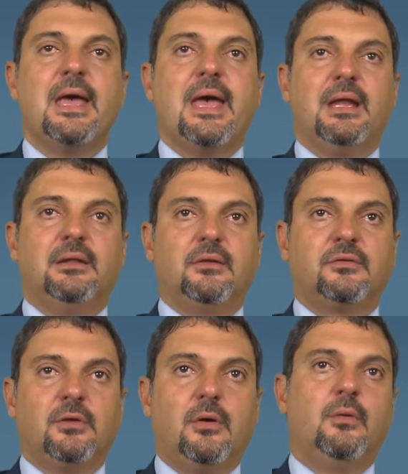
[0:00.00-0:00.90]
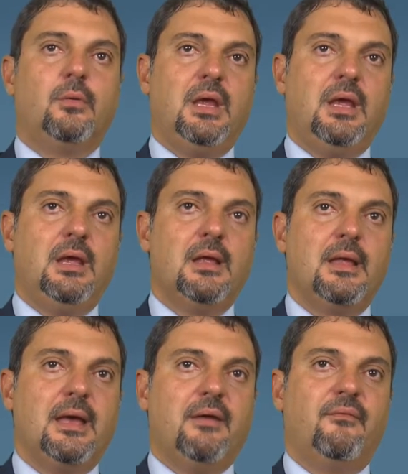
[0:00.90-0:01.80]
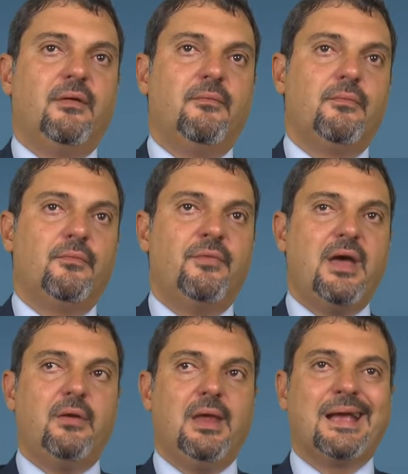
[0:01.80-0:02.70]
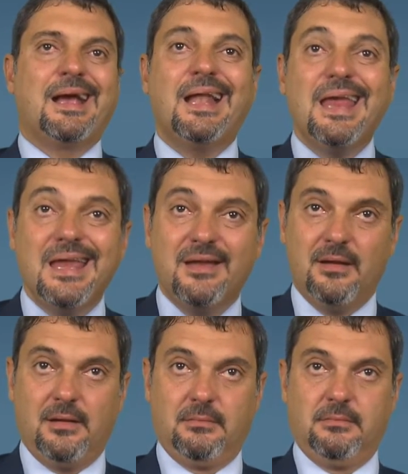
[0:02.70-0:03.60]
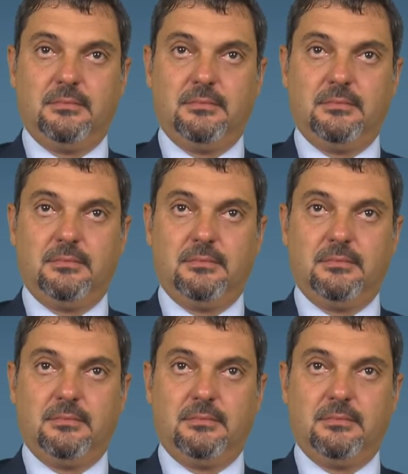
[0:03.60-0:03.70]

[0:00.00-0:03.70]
and so we have a very clean